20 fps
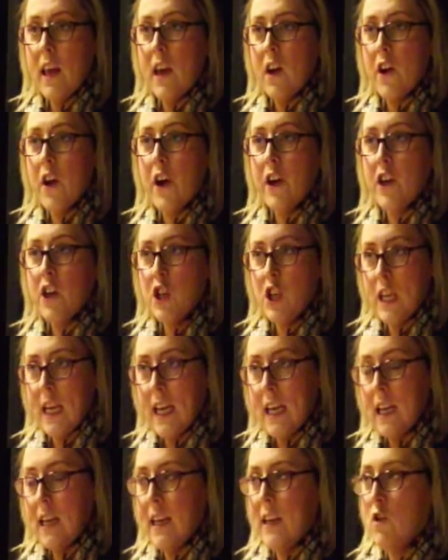got out of
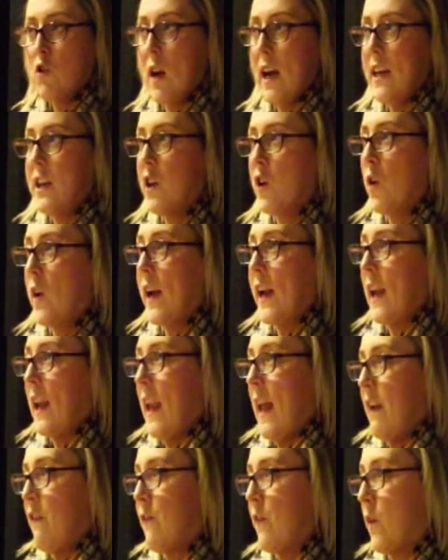jail, he tried to create a
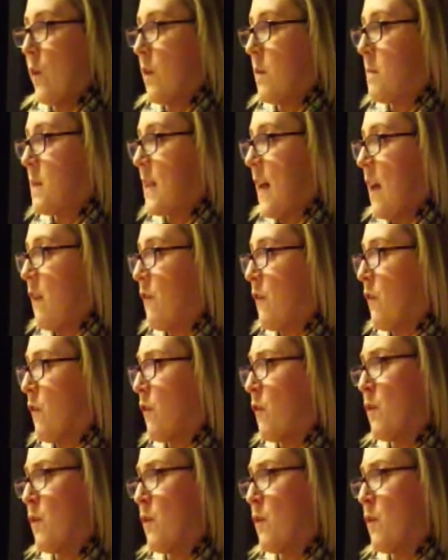life for himself.